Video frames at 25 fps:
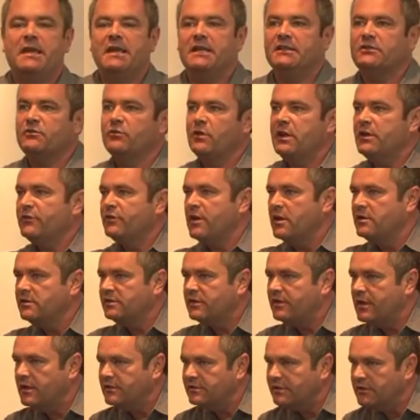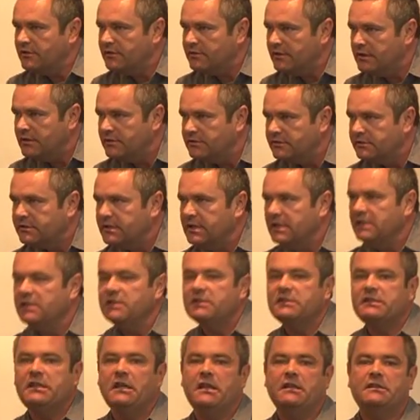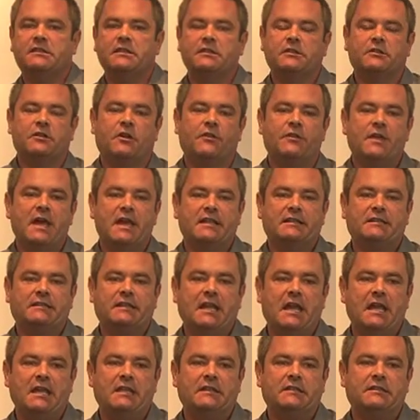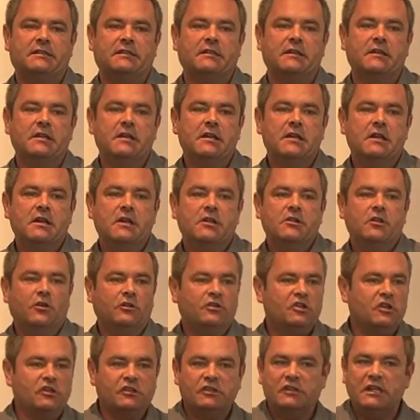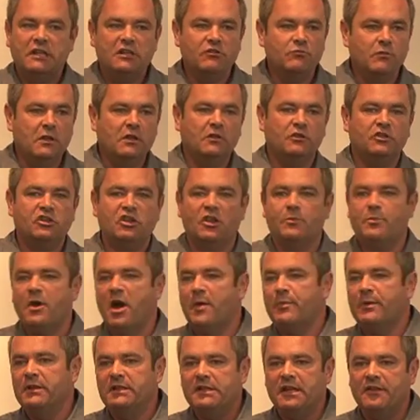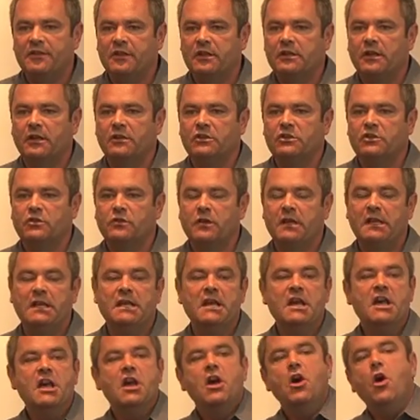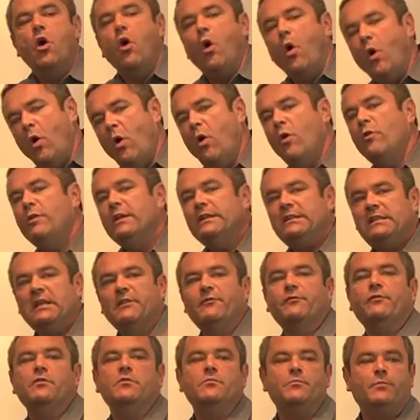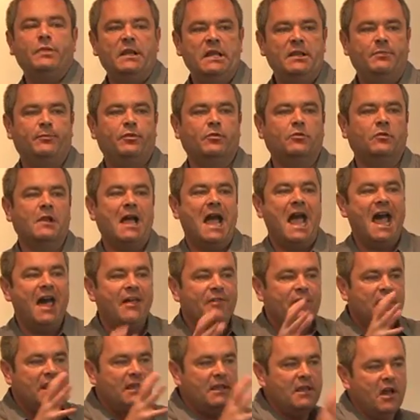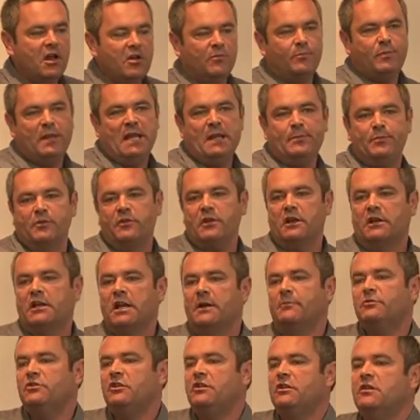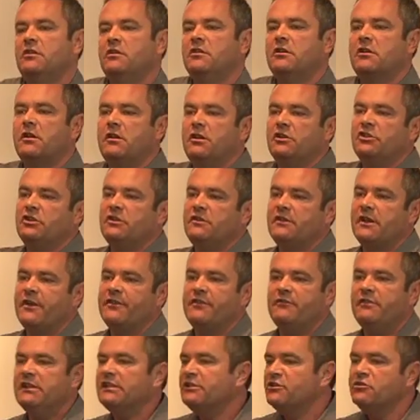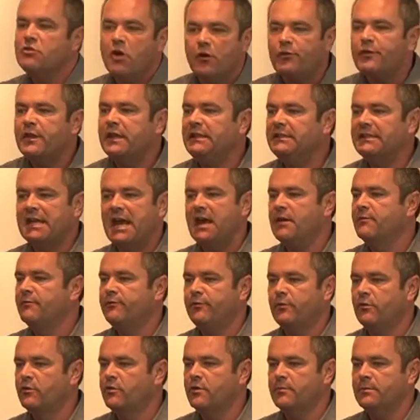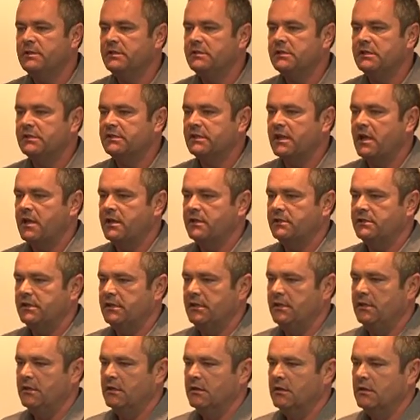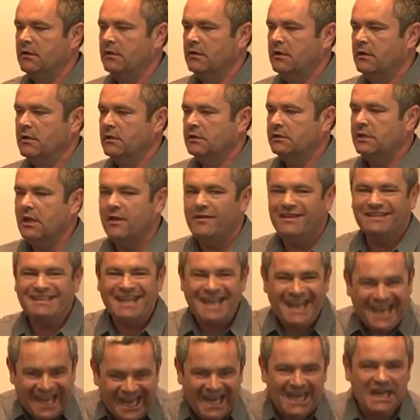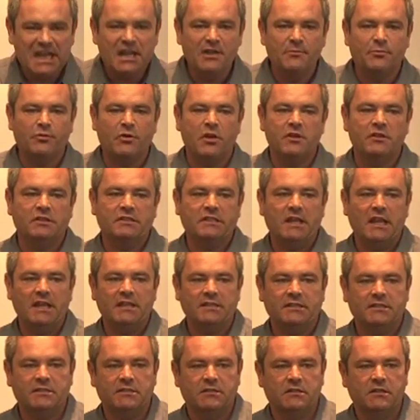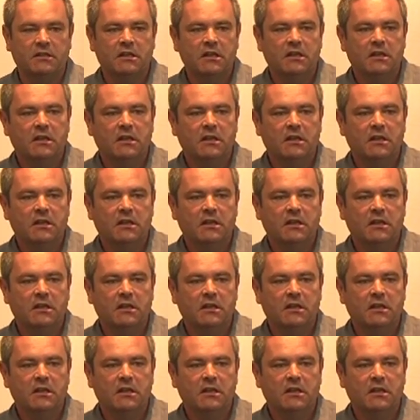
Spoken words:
It's the senior citizens on that estate, not just in Wiltshire, but up and down the country, all the different people and the young people that come to the conclusion that there is nothing down for them in society. So it's a healing process.